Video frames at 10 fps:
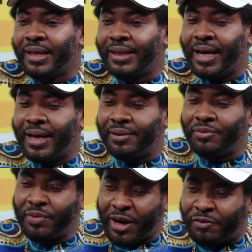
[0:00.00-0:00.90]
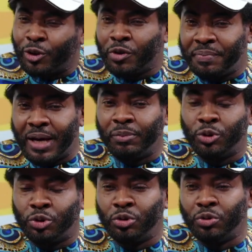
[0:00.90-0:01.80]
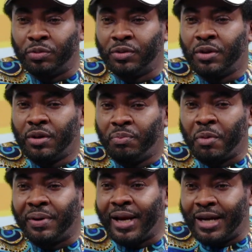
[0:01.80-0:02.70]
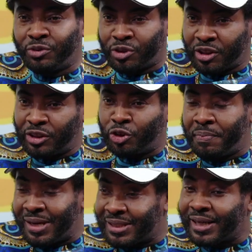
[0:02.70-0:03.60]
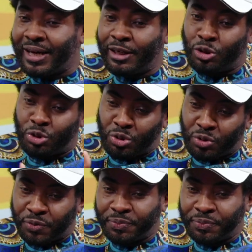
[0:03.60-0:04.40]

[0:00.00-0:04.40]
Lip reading: Then we have also been able to mobilize resources domestically to,